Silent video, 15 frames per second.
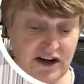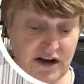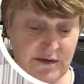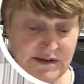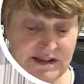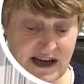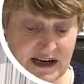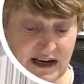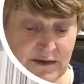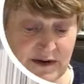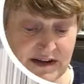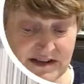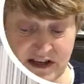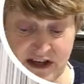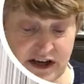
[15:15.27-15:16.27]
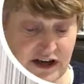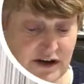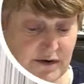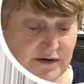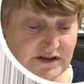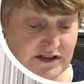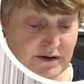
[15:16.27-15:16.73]
know exactly where to
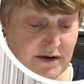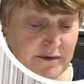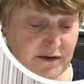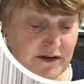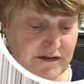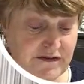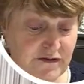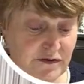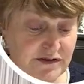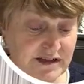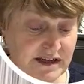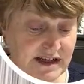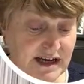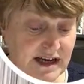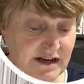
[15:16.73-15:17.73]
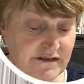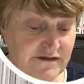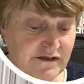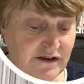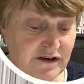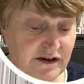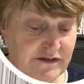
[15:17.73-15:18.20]
go. So I'm on the
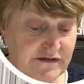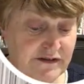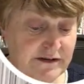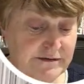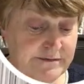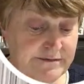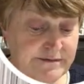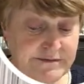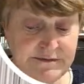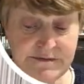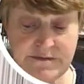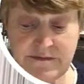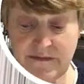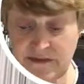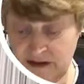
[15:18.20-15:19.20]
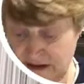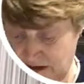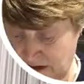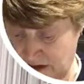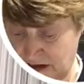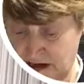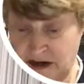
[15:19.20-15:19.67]
14.85
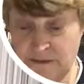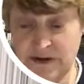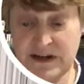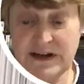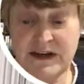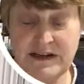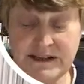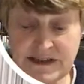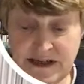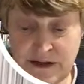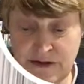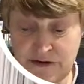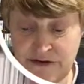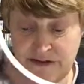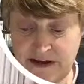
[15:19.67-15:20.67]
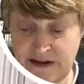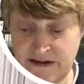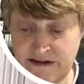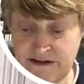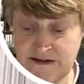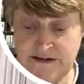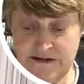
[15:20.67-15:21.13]
and we're going to cut it through there.
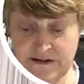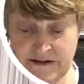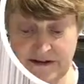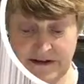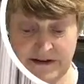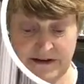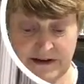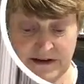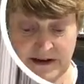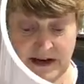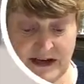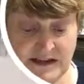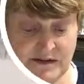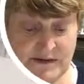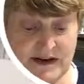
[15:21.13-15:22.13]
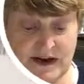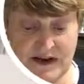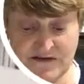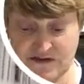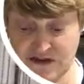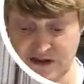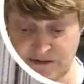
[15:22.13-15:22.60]
Okay, so we now
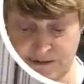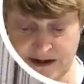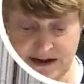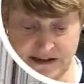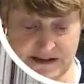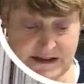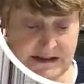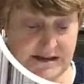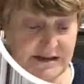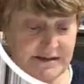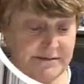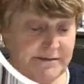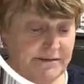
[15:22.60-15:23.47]
have 2 bases.